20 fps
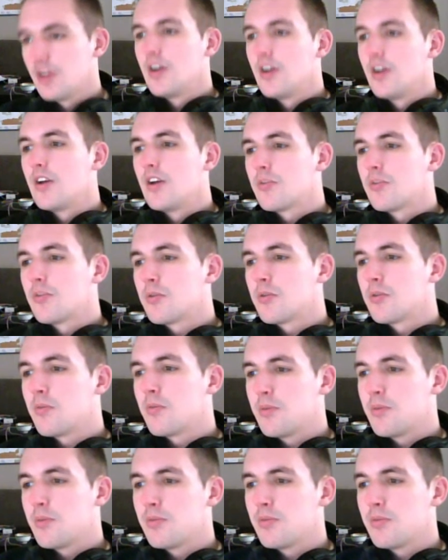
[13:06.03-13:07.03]
Spoke about
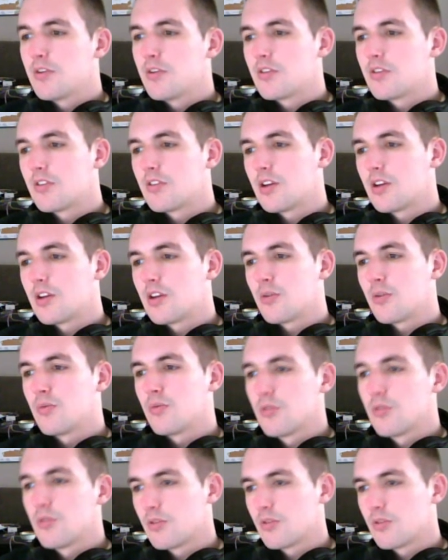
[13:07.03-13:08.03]
pre-production. Now
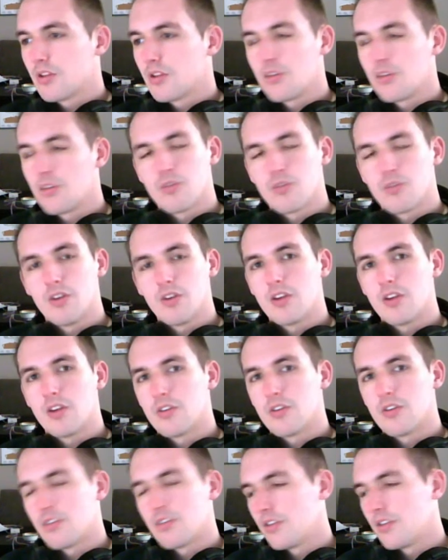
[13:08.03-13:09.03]
looked at those
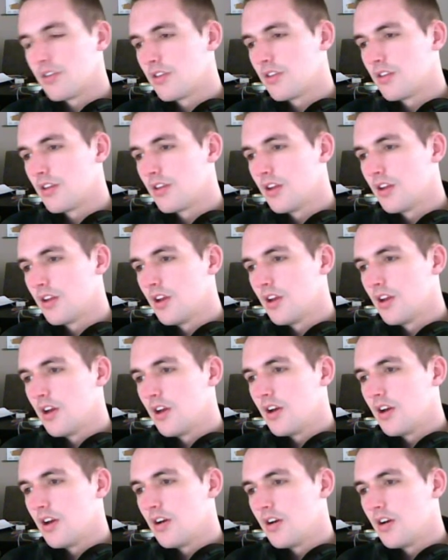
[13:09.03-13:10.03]
videos.
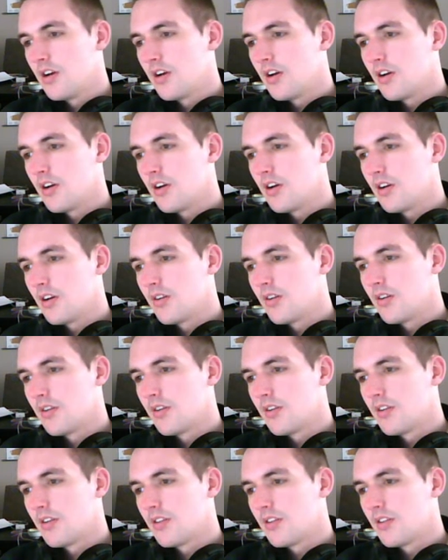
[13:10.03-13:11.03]
And,
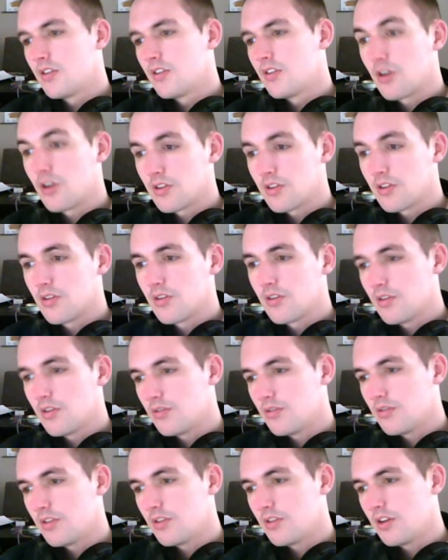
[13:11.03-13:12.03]
dark tone,
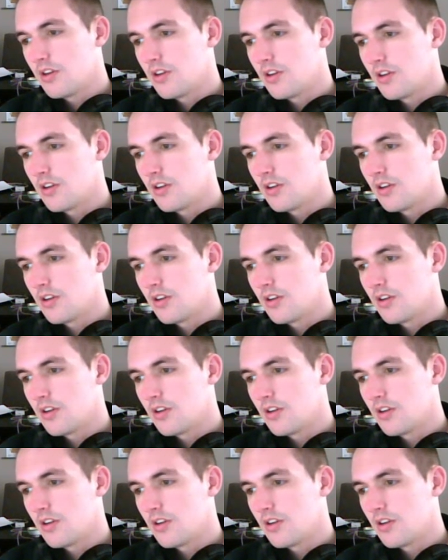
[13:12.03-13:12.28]
yeah.